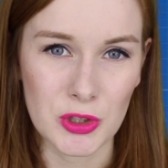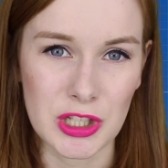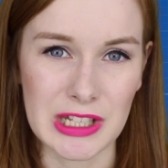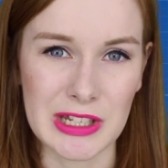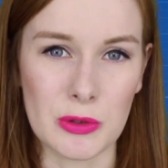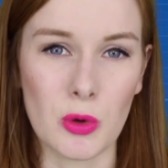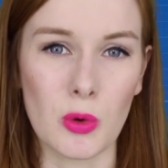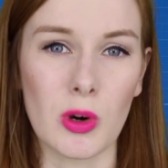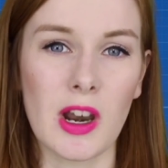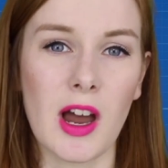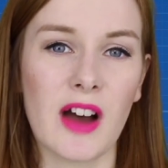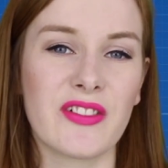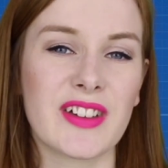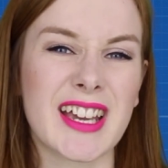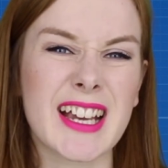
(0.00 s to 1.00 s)
to you or
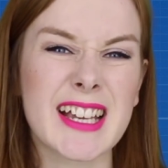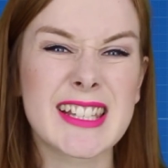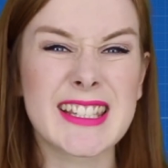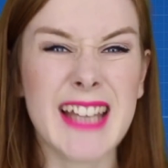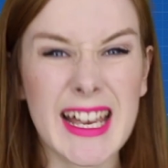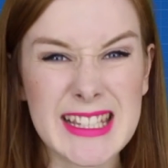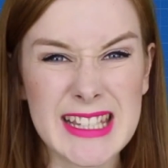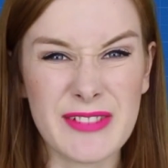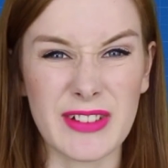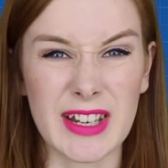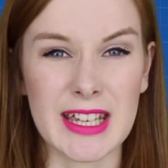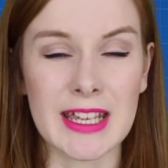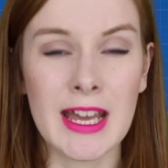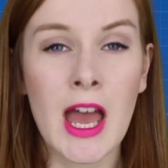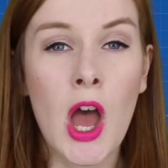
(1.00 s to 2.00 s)
laughing
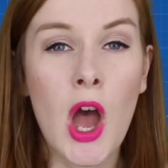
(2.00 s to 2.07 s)
excessively